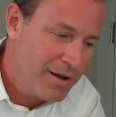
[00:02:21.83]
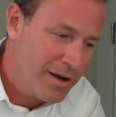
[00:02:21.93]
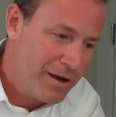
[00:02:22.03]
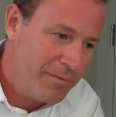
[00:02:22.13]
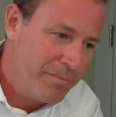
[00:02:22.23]

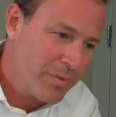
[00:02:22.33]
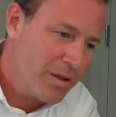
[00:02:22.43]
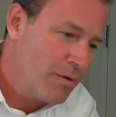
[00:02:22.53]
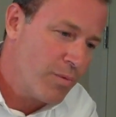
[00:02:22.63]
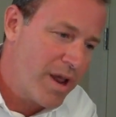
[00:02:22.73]

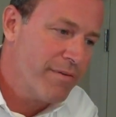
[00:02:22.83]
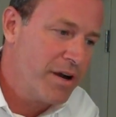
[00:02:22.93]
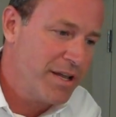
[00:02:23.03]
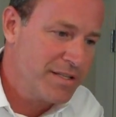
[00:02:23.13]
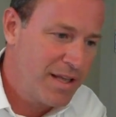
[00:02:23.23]
whatever
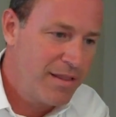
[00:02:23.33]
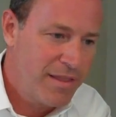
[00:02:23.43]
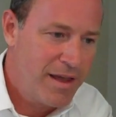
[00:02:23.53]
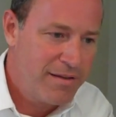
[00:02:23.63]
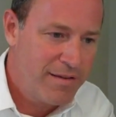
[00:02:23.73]
it is
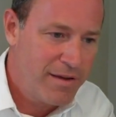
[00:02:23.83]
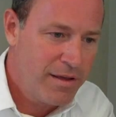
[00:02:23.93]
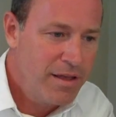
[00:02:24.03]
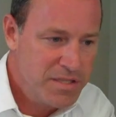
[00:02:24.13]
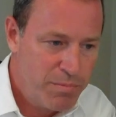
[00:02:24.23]
that
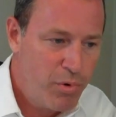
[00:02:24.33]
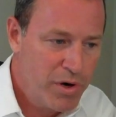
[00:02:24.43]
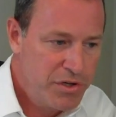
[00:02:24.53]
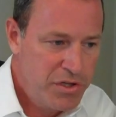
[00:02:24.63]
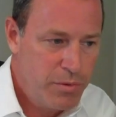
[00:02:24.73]
is
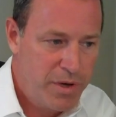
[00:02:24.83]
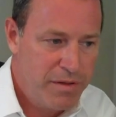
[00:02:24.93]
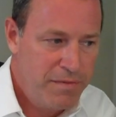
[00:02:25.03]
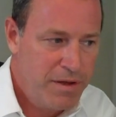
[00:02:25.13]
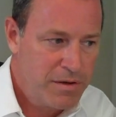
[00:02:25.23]
important to you on
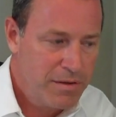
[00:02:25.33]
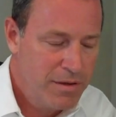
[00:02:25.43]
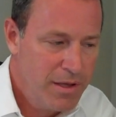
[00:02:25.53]
the vehicle.